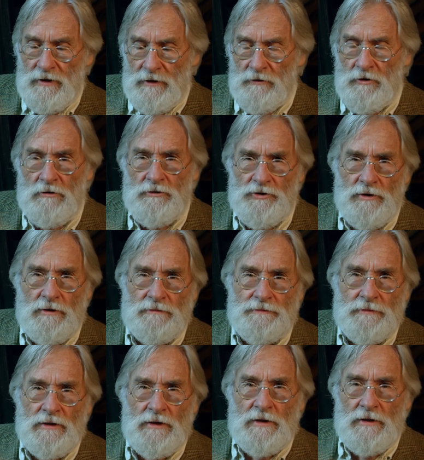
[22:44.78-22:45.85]
crucial.
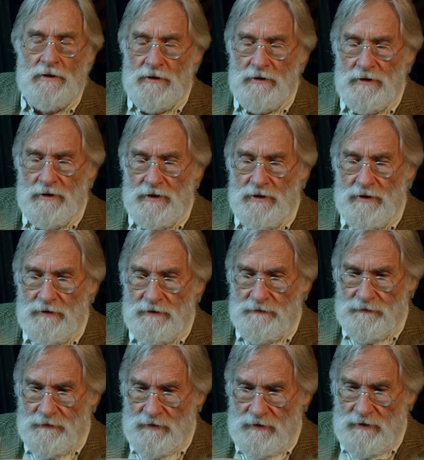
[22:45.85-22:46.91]
Uh,
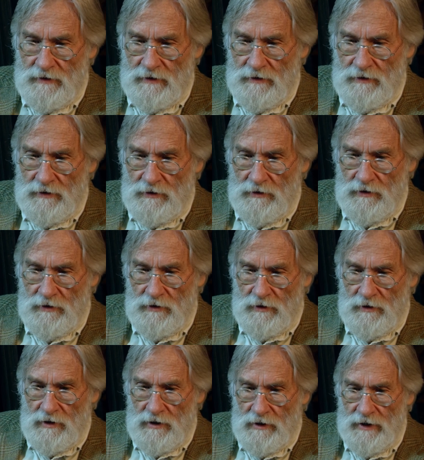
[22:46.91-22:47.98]

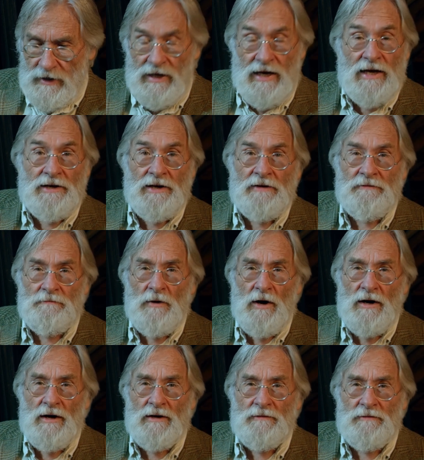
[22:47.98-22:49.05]
uh and, and have
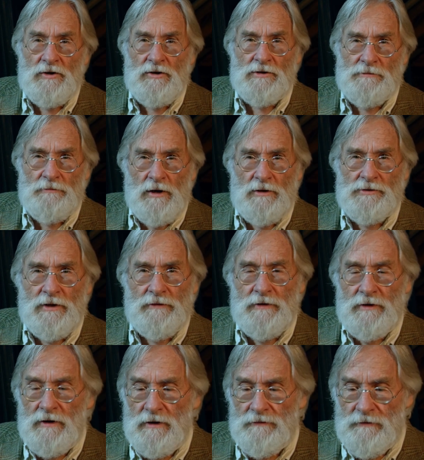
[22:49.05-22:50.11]
and have used most of
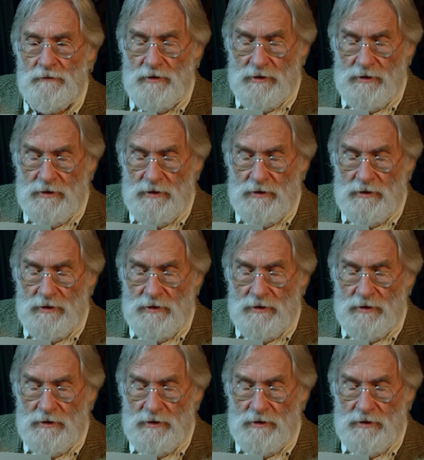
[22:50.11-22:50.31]
it of the